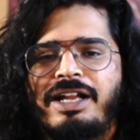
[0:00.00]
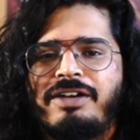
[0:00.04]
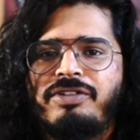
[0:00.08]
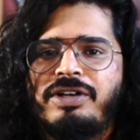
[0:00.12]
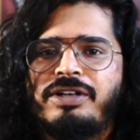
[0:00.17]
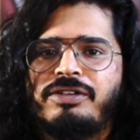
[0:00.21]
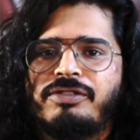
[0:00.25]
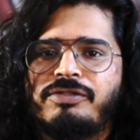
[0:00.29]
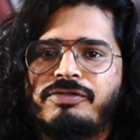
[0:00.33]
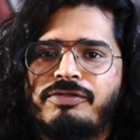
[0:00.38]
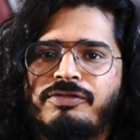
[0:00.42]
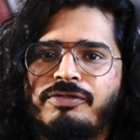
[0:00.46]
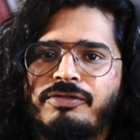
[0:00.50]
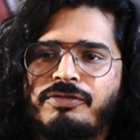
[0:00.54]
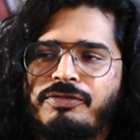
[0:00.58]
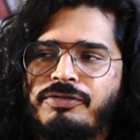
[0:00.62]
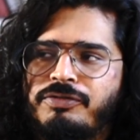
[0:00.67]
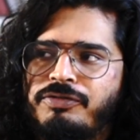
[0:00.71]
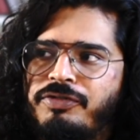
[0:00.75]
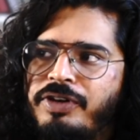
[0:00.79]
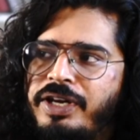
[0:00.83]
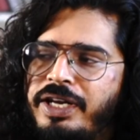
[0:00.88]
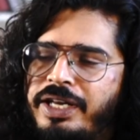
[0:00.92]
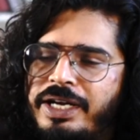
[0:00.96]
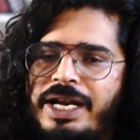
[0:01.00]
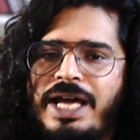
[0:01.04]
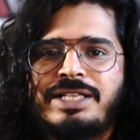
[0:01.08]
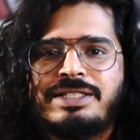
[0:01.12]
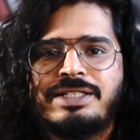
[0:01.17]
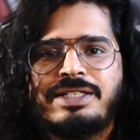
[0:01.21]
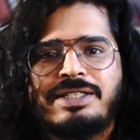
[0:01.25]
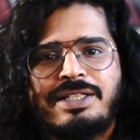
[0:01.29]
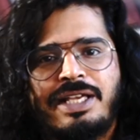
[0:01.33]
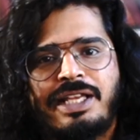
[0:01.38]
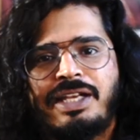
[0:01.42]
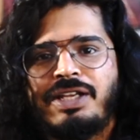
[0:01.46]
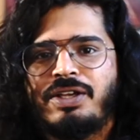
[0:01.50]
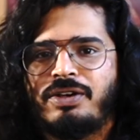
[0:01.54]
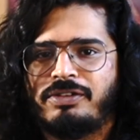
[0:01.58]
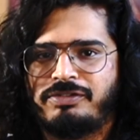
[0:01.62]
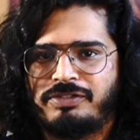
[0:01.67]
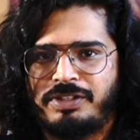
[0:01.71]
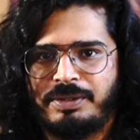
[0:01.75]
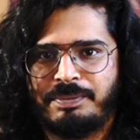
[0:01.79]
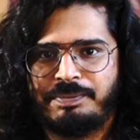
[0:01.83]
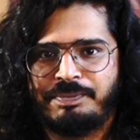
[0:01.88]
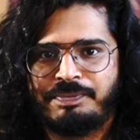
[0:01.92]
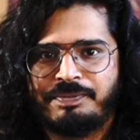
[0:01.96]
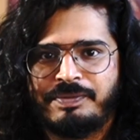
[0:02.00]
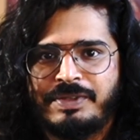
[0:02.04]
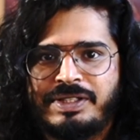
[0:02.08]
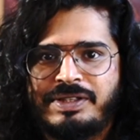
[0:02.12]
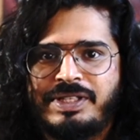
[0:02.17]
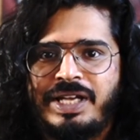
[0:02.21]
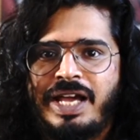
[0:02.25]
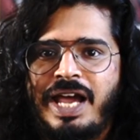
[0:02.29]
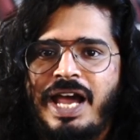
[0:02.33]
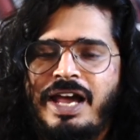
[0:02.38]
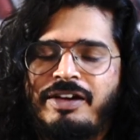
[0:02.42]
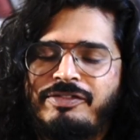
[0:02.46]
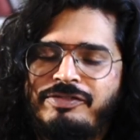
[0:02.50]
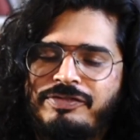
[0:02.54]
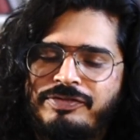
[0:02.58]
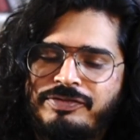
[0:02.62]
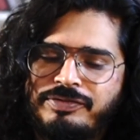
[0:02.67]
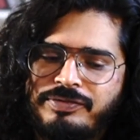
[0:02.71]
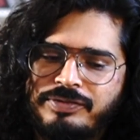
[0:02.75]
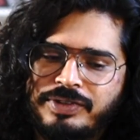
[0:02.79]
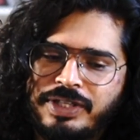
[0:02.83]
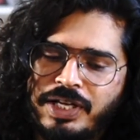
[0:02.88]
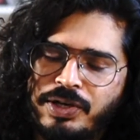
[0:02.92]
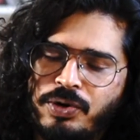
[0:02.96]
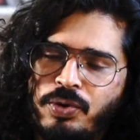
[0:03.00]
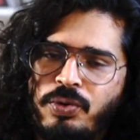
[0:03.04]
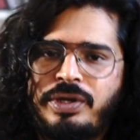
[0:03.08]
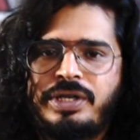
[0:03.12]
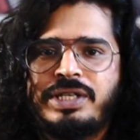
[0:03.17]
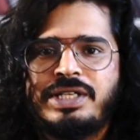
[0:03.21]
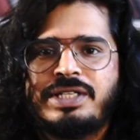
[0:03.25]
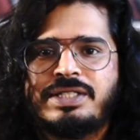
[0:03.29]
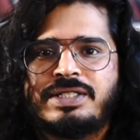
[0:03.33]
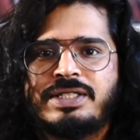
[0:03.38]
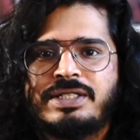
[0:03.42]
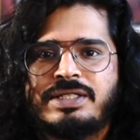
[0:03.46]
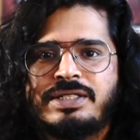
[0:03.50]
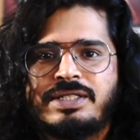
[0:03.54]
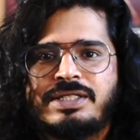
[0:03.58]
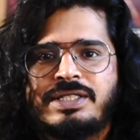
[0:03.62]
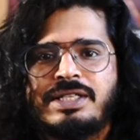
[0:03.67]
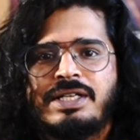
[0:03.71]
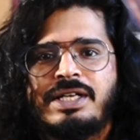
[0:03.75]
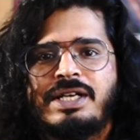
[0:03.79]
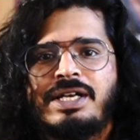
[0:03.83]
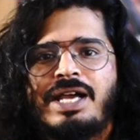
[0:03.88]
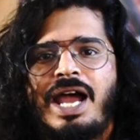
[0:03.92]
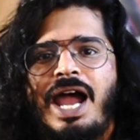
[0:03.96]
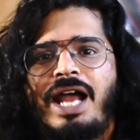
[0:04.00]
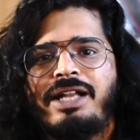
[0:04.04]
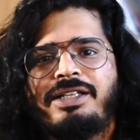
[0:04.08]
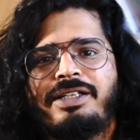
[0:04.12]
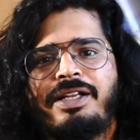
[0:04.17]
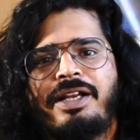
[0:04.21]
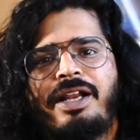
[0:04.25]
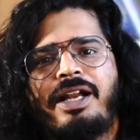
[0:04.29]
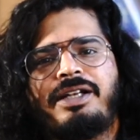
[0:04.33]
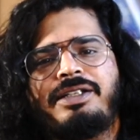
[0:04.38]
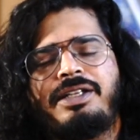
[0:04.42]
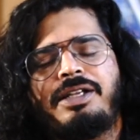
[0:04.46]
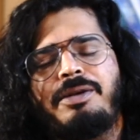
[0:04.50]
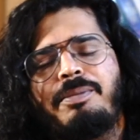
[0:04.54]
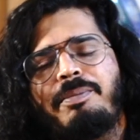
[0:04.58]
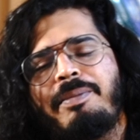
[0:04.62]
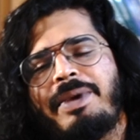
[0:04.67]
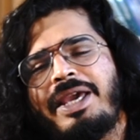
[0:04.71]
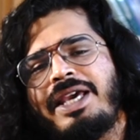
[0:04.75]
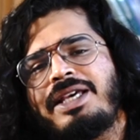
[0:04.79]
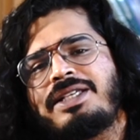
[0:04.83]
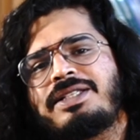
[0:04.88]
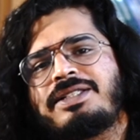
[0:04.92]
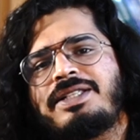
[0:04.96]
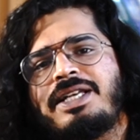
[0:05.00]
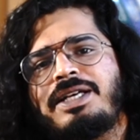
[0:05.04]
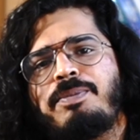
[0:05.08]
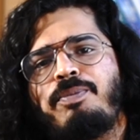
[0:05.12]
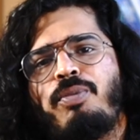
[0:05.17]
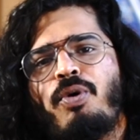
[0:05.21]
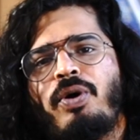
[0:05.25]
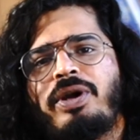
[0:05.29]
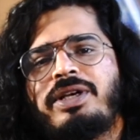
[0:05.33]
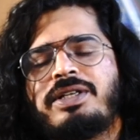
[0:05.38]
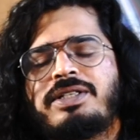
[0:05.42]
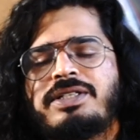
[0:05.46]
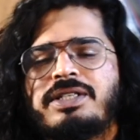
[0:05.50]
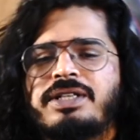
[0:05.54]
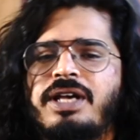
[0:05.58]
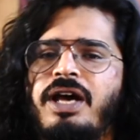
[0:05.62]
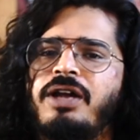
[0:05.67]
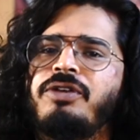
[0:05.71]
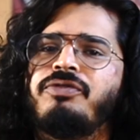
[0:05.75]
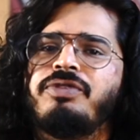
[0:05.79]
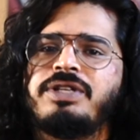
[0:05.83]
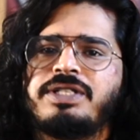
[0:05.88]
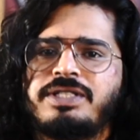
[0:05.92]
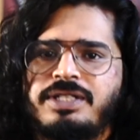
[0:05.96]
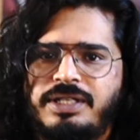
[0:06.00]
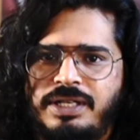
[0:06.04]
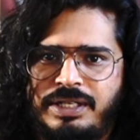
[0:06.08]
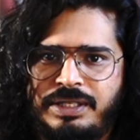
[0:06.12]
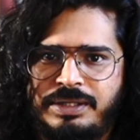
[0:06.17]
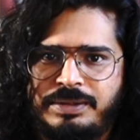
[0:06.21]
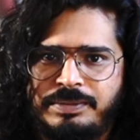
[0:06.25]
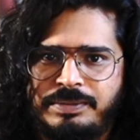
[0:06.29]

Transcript: never villainizes any of them. They have their own reasons, and the director makes their points convincingly.